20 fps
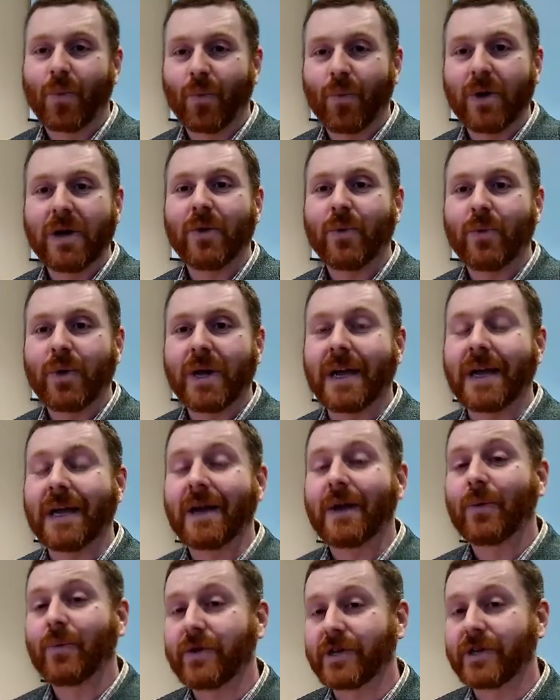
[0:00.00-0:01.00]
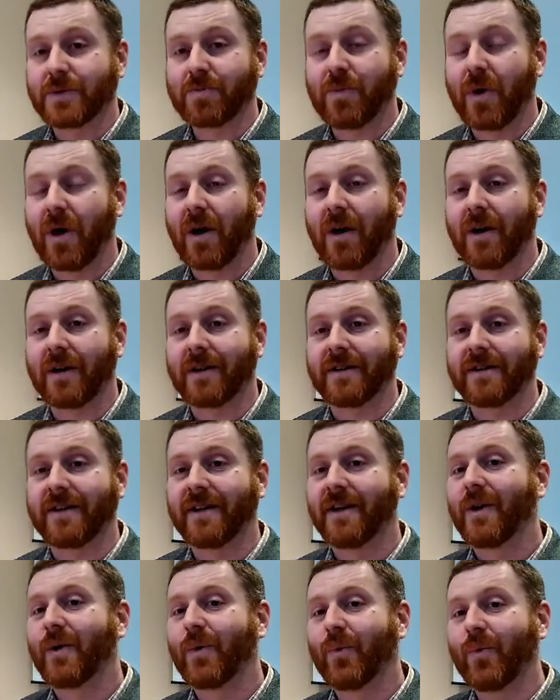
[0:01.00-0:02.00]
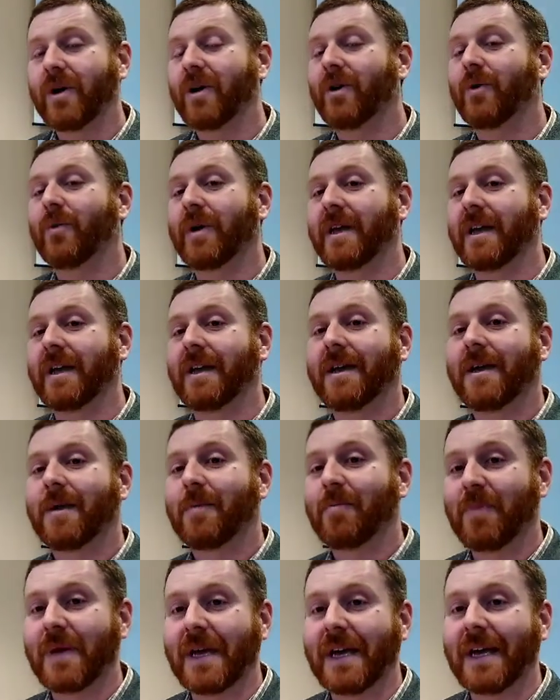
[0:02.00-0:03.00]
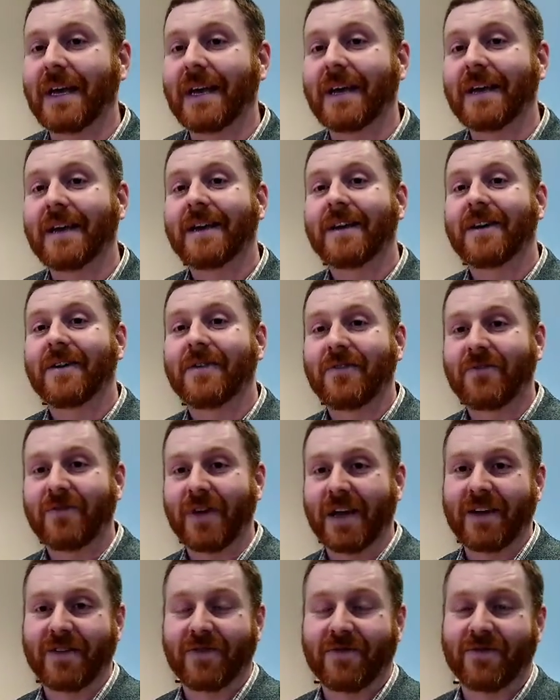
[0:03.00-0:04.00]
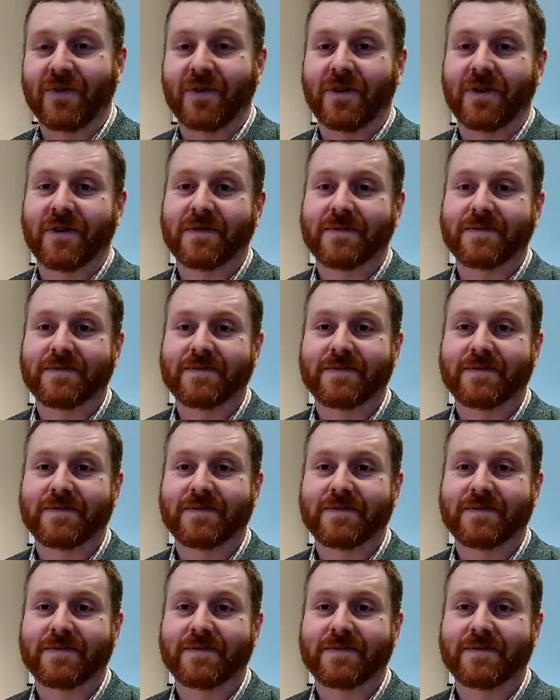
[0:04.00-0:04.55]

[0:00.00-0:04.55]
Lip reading: Will we respond? Will we be faithful?